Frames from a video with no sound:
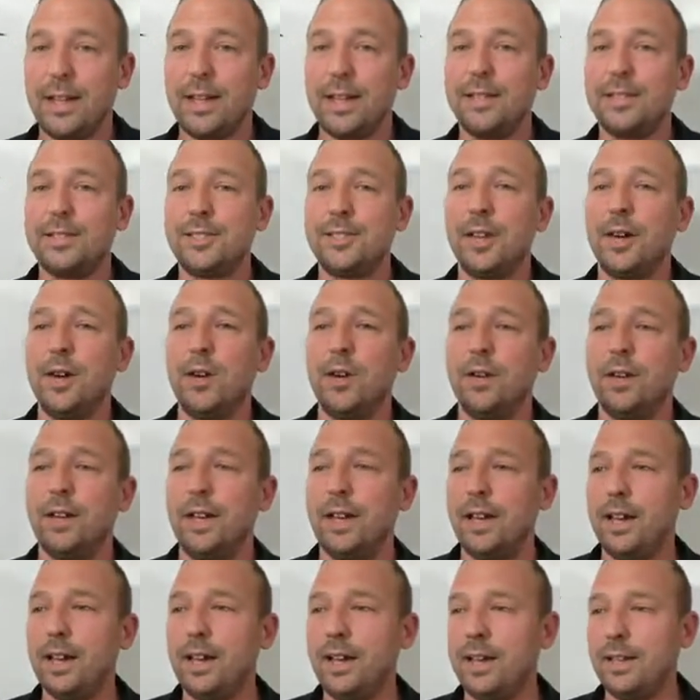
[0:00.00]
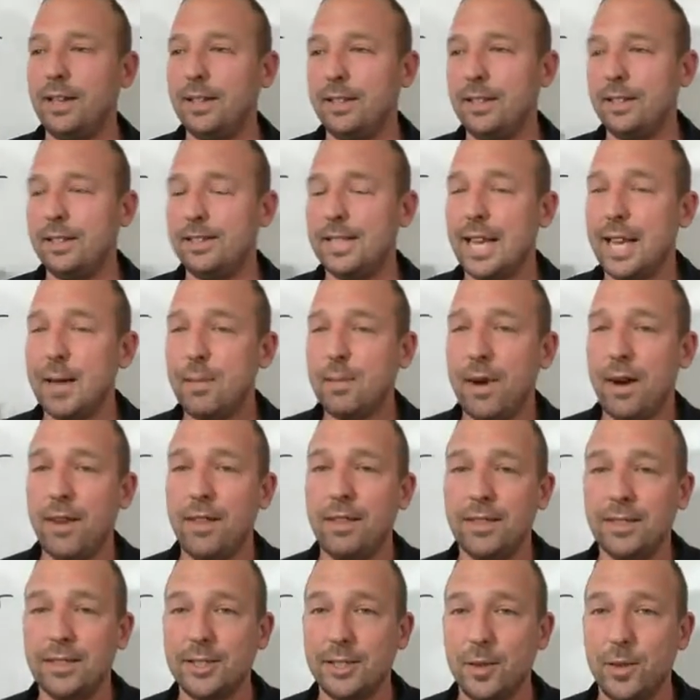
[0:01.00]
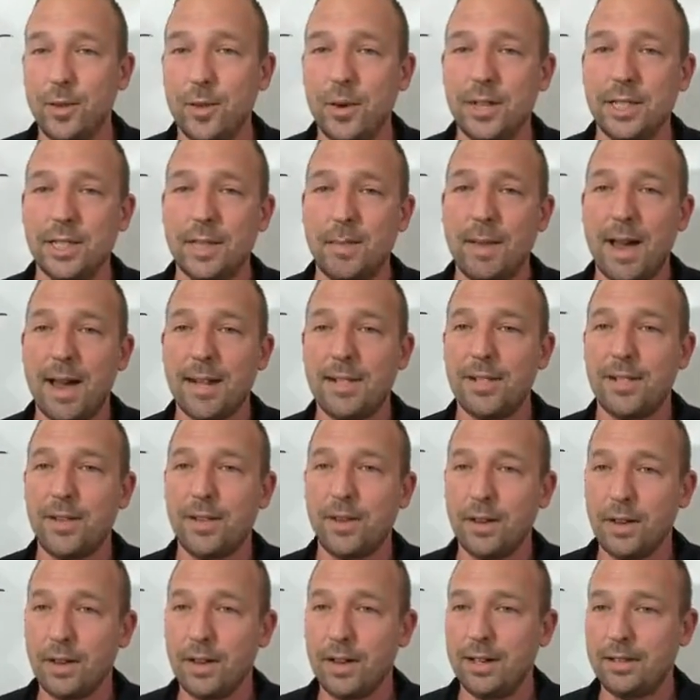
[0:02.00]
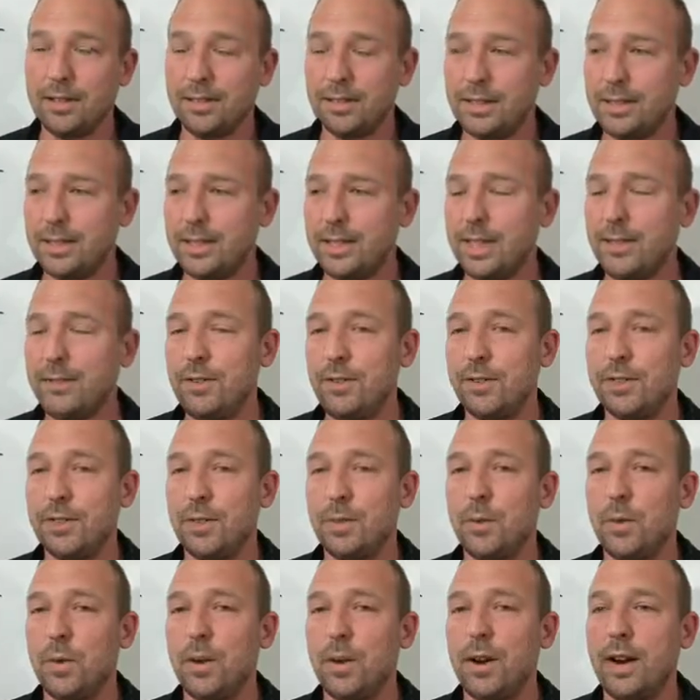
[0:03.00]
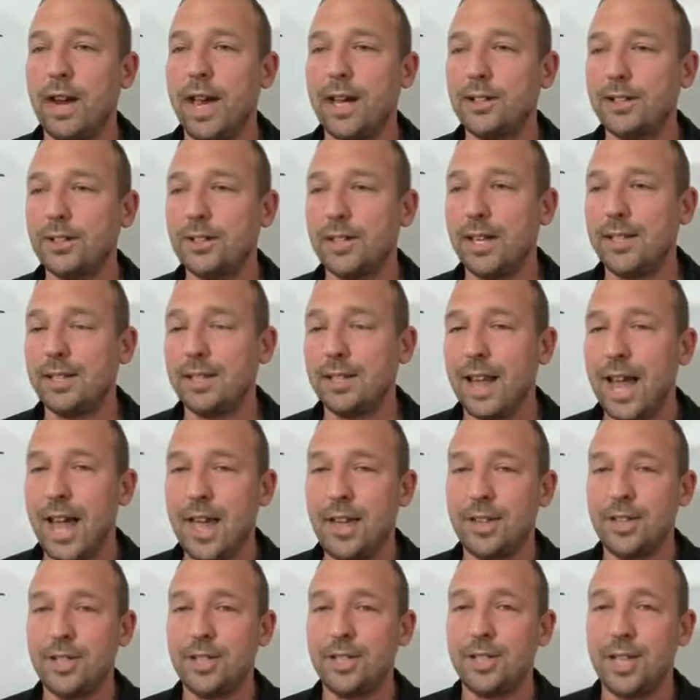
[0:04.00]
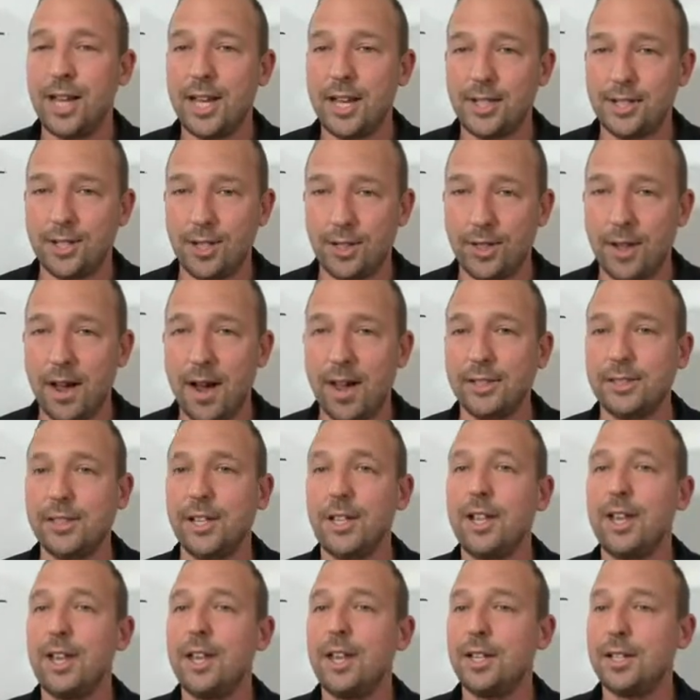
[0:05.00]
And so in the second part of this course, I'm actually going to give you some more exercise on how you can change your thoughts,